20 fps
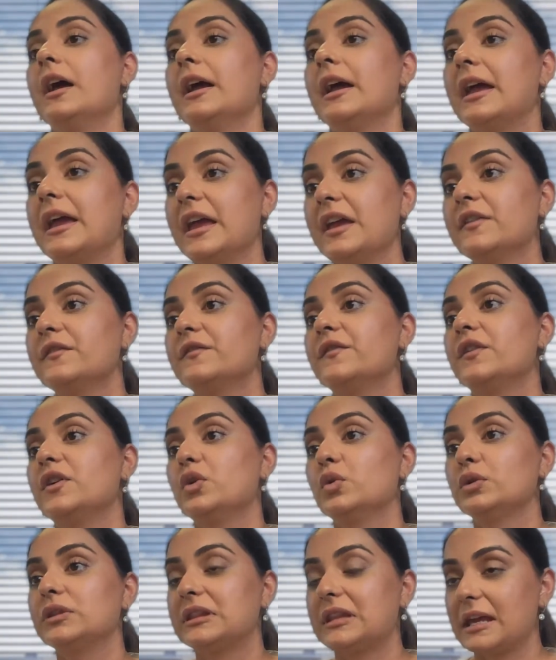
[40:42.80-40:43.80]
If
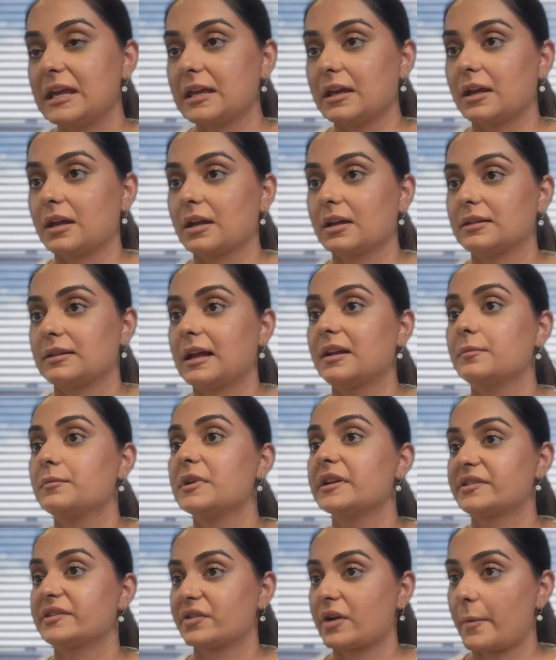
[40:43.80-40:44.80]
you think that a
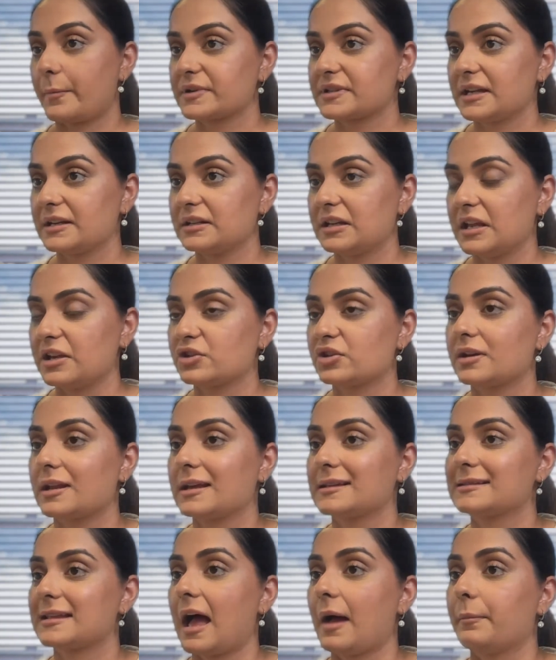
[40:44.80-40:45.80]
misrepresentation
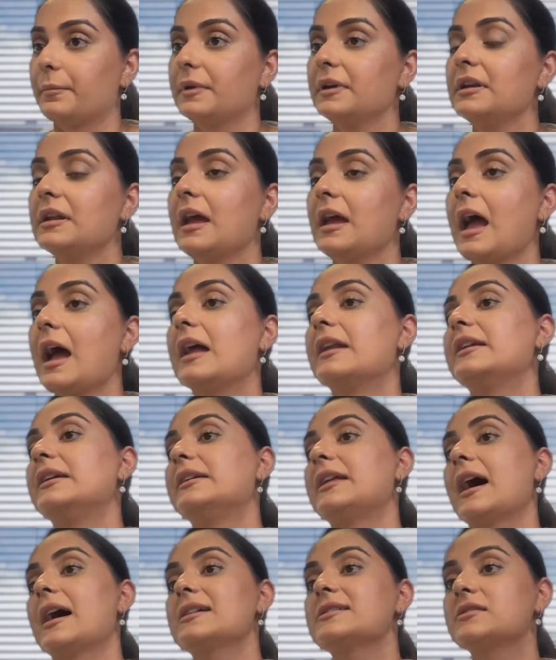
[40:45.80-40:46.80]
has happened and
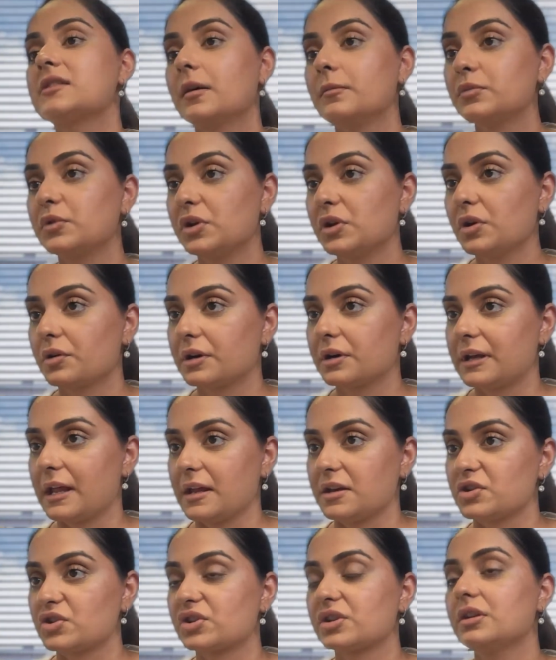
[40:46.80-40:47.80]
it has come to your
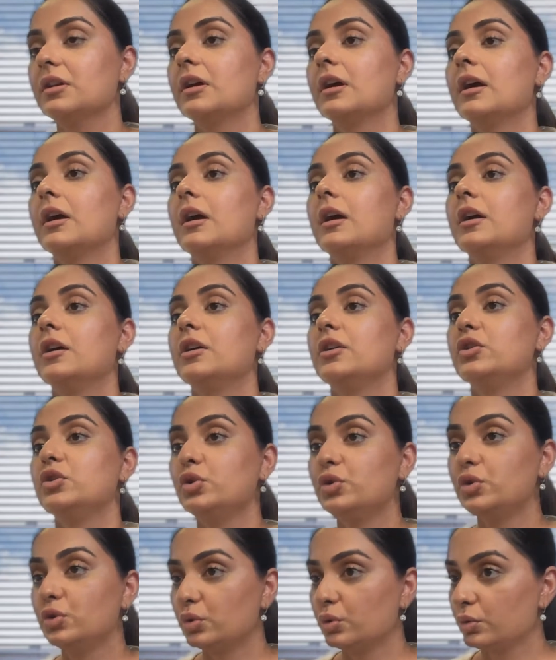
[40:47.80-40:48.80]
attention,
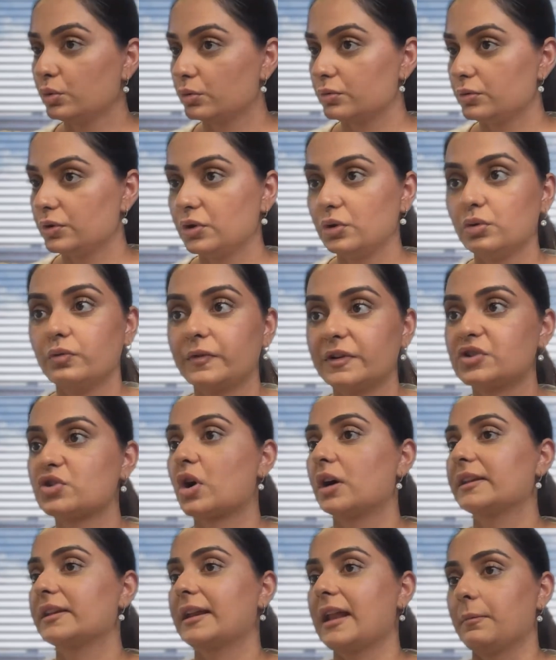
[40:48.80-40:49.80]
you
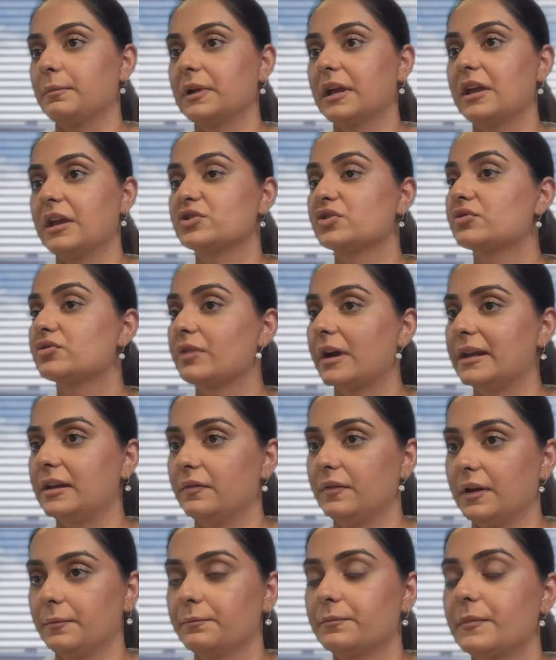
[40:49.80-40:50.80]
withdraw that application right
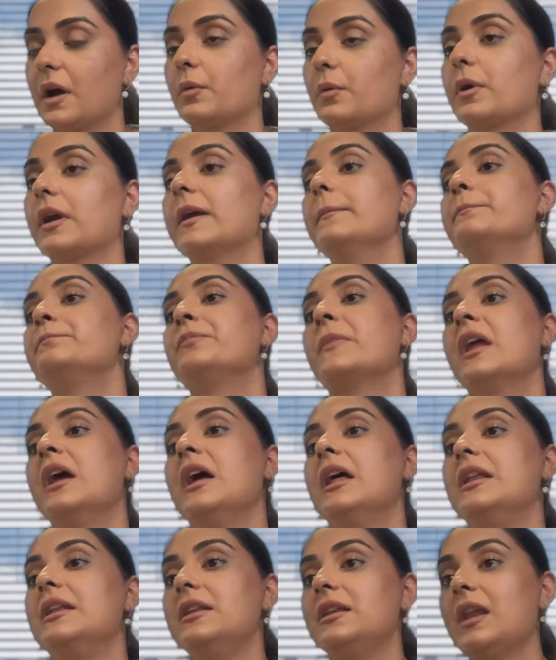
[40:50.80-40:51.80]
away. Okay.
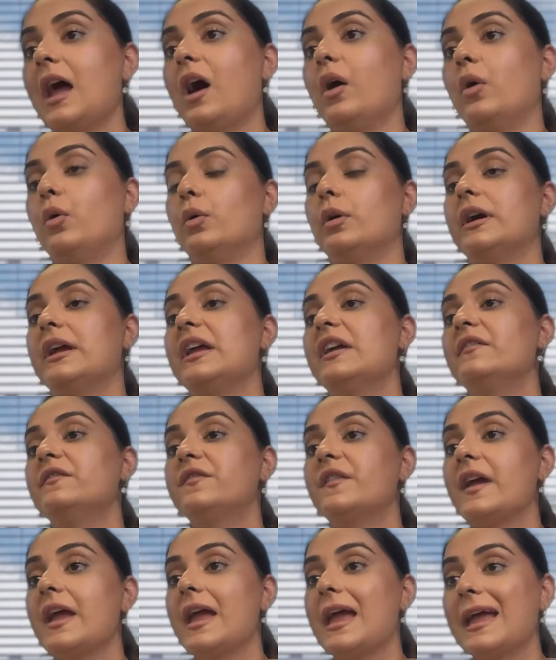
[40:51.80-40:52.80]
Now,
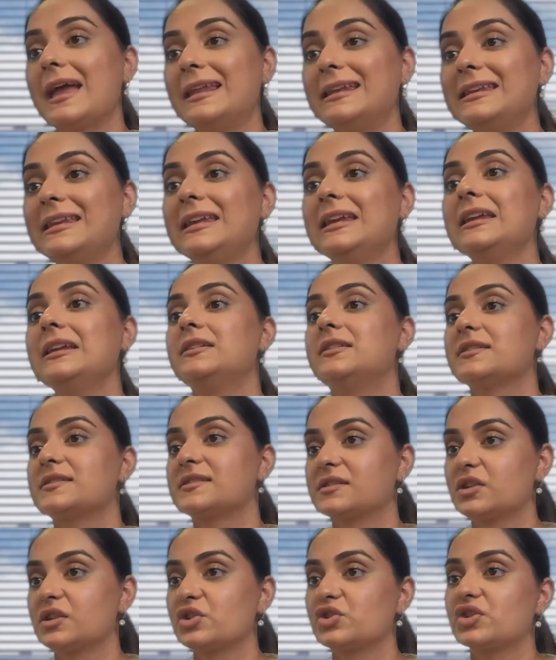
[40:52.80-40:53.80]
if any
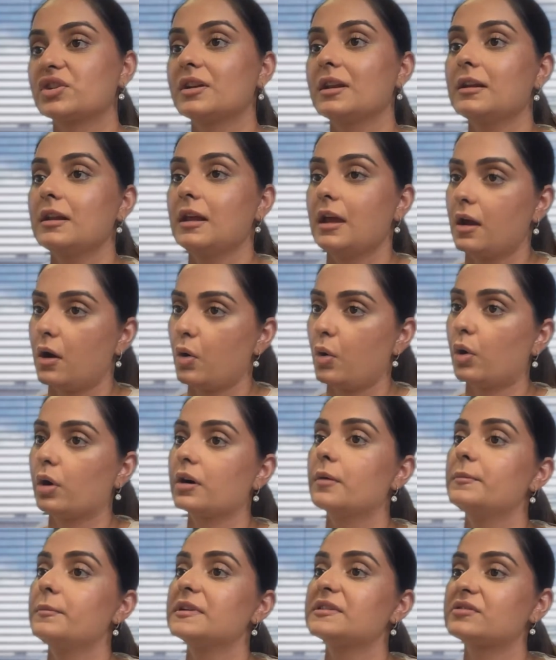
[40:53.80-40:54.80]
decision
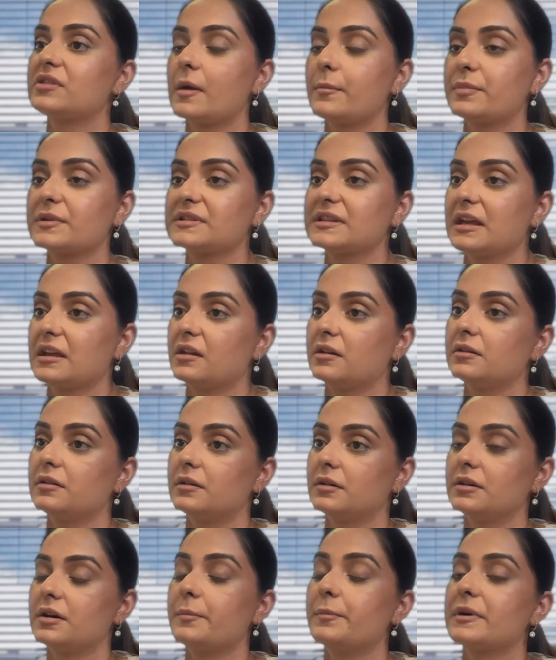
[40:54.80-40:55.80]
or a
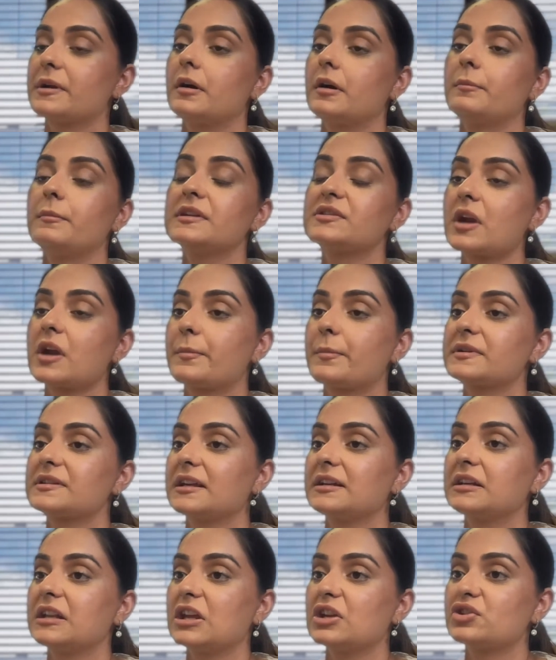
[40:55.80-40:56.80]

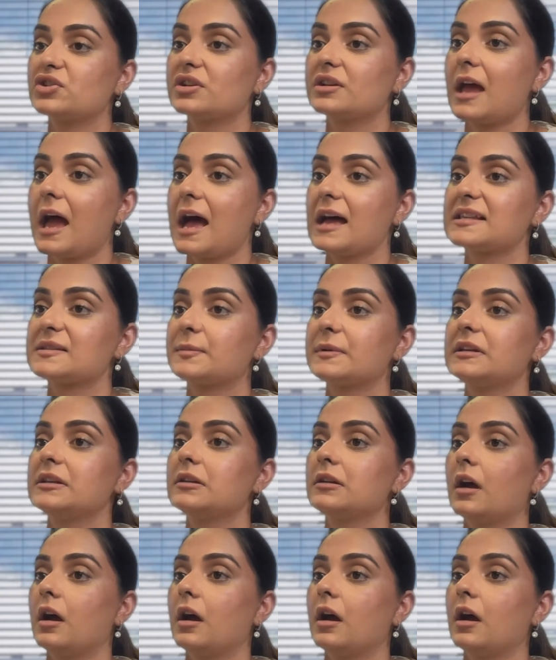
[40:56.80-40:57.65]
misrepresentation has been